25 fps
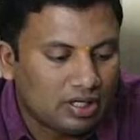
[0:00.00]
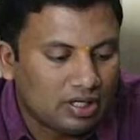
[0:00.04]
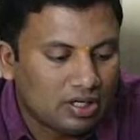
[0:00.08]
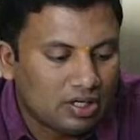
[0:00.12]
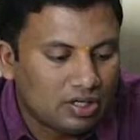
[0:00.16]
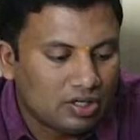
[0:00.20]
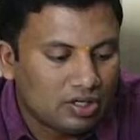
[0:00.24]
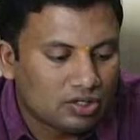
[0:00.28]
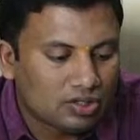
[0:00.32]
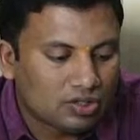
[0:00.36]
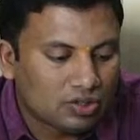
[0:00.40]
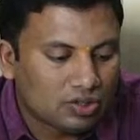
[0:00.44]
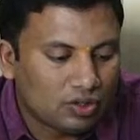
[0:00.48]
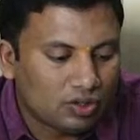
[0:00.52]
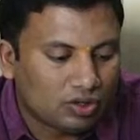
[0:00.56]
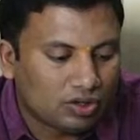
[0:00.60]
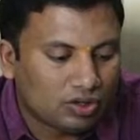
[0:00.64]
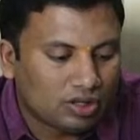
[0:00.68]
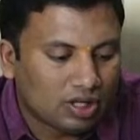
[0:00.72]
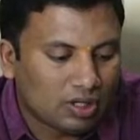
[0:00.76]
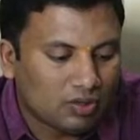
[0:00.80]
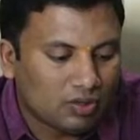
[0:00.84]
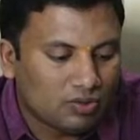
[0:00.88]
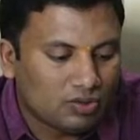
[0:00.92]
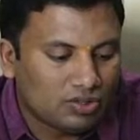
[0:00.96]
So,
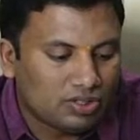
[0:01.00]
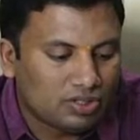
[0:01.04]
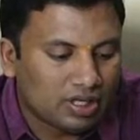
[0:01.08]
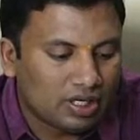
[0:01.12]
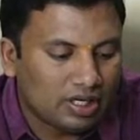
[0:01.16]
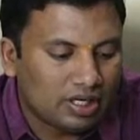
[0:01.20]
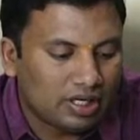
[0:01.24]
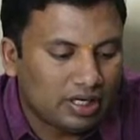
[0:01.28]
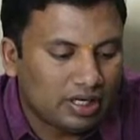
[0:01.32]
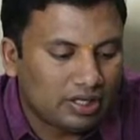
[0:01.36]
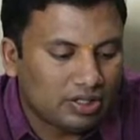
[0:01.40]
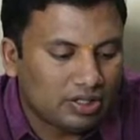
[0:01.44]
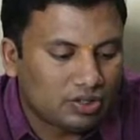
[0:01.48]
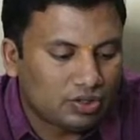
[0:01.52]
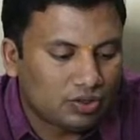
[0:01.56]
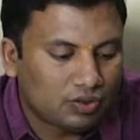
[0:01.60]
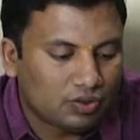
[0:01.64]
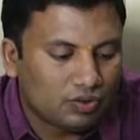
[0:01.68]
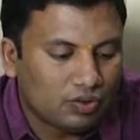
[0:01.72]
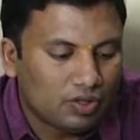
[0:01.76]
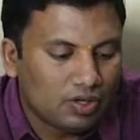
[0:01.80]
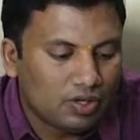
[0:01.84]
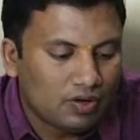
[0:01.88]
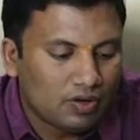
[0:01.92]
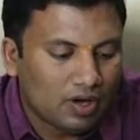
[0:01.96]
1000 into.
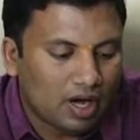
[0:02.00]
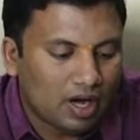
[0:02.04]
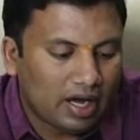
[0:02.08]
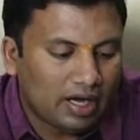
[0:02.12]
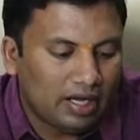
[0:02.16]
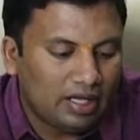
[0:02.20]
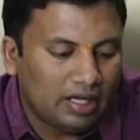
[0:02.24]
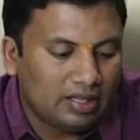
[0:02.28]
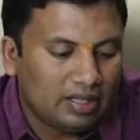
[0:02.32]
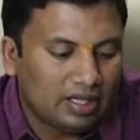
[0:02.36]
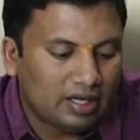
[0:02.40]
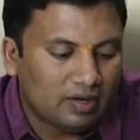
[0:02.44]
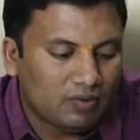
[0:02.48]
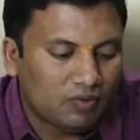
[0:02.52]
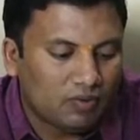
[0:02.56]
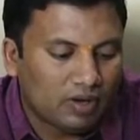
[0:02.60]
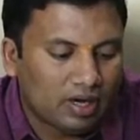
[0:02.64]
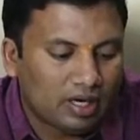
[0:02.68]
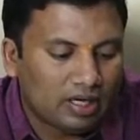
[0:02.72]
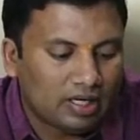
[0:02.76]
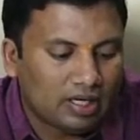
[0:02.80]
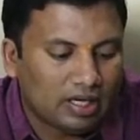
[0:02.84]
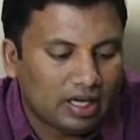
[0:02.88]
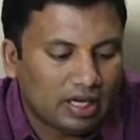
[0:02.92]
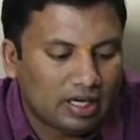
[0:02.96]
Either
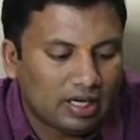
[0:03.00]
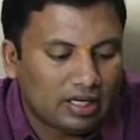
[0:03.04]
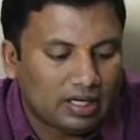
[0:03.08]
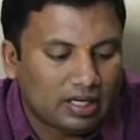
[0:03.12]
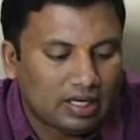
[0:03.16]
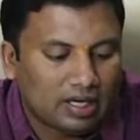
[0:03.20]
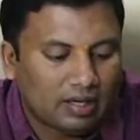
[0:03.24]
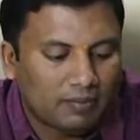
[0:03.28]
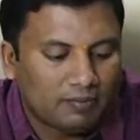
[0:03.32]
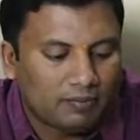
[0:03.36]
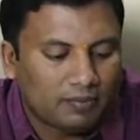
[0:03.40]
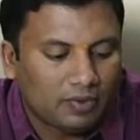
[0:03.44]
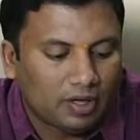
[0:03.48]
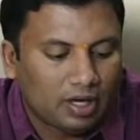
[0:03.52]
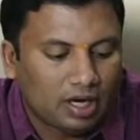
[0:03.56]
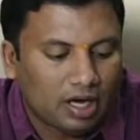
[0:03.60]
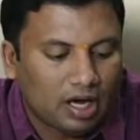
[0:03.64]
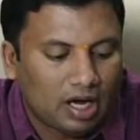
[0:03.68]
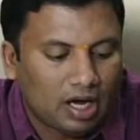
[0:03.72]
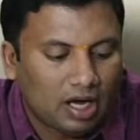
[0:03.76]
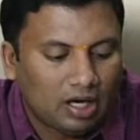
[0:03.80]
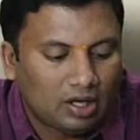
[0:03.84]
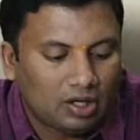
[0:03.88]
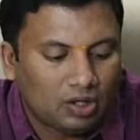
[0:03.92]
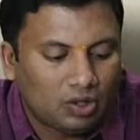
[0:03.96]
1 can come,
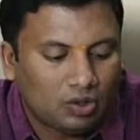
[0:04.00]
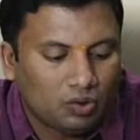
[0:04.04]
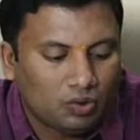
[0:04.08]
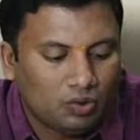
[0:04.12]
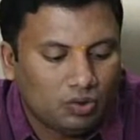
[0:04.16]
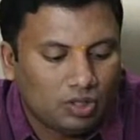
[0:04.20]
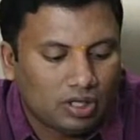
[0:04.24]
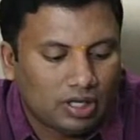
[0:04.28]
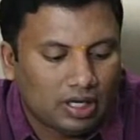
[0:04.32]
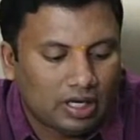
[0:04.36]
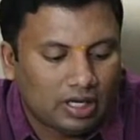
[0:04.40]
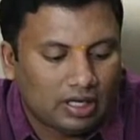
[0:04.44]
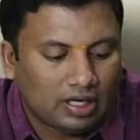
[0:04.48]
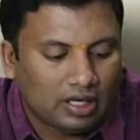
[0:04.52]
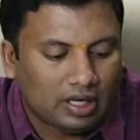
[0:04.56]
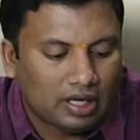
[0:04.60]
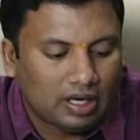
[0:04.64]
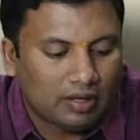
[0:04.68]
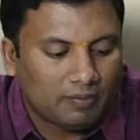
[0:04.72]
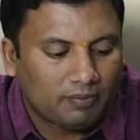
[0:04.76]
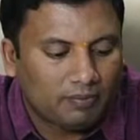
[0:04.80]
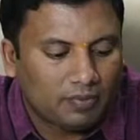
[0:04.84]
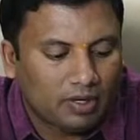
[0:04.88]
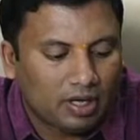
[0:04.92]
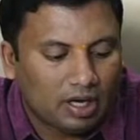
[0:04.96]
or 2 can
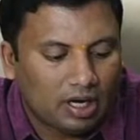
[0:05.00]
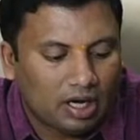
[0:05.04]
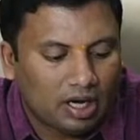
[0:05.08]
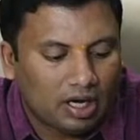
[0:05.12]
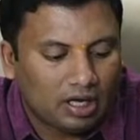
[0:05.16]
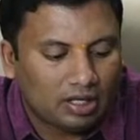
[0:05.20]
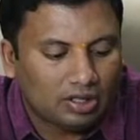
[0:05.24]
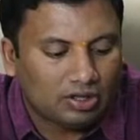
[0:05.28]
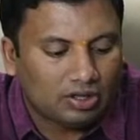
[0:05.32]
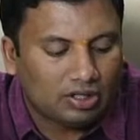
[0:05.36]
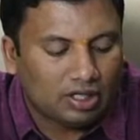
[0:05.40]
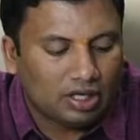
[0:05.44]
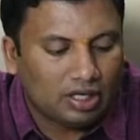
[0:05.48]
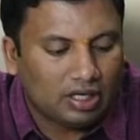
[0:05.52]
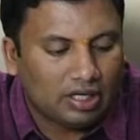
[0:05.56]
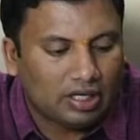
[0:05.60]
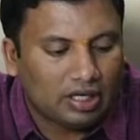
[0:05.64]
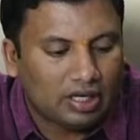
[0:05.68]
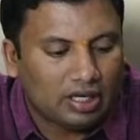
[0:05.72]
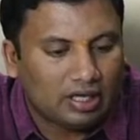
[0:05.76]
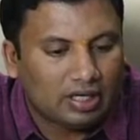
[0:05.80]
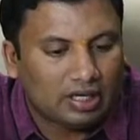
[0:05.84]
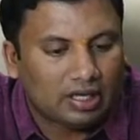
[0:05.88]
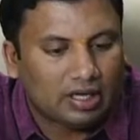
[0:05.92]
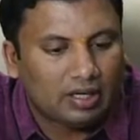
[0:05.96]
come, or 3
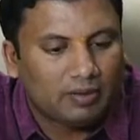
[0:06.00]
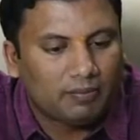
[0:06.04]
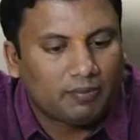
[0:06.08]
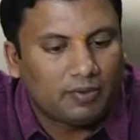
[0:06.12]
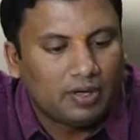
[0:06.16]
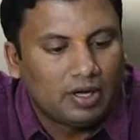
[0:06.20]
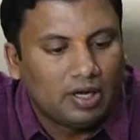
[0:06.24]
can come.